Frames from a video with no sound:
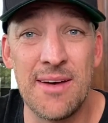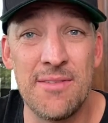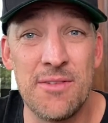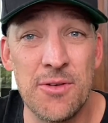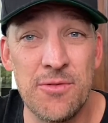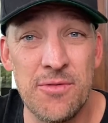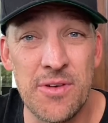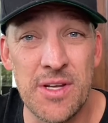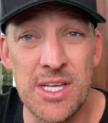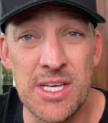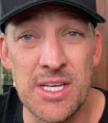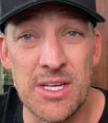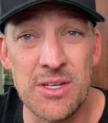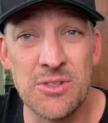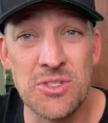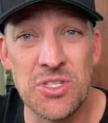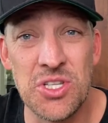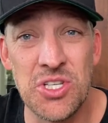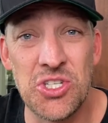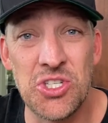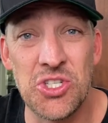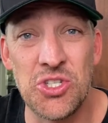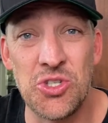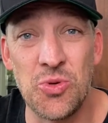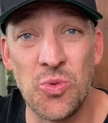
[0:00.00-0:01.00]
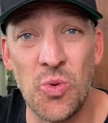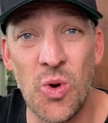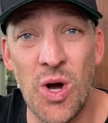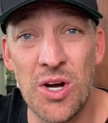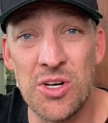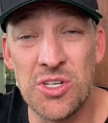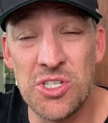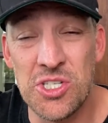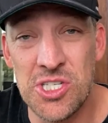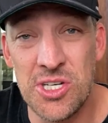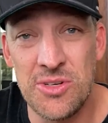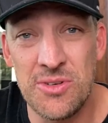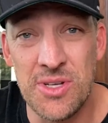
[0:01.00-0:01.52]
of the videos that you
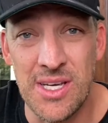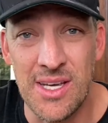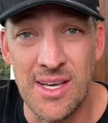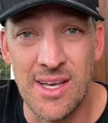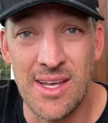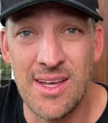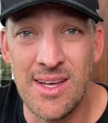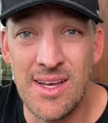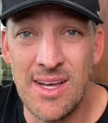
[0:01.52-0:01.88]
are shooting.